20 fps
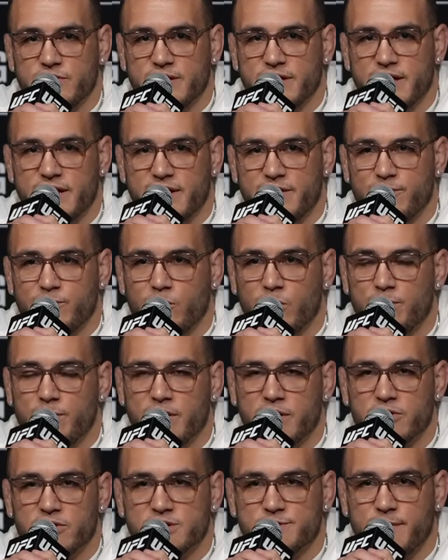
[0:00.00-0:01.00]
and what
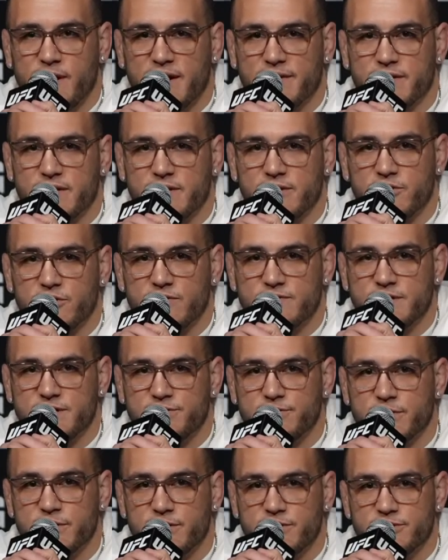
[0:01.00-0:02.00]
better a spot than
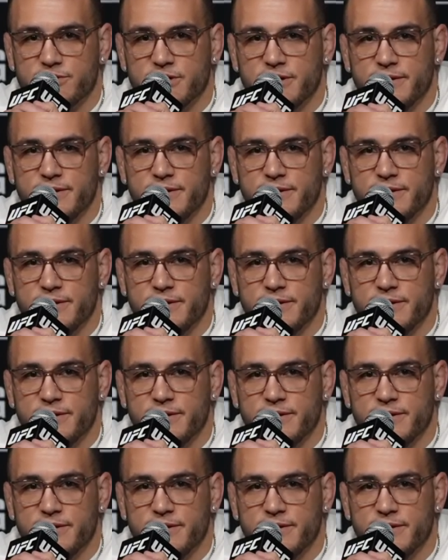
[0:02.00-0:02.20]
UFC 300.